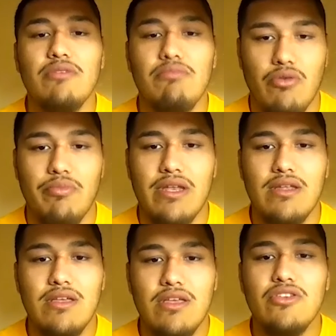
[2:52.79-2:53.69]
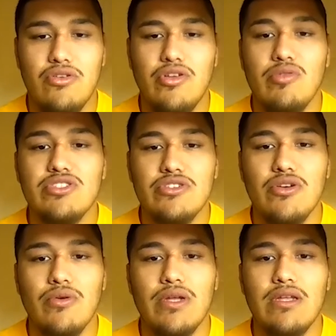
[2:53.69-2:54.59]
moment. You know what you're
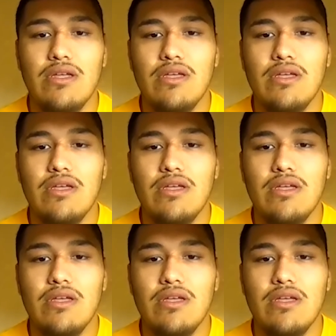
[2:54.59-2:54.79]
doing.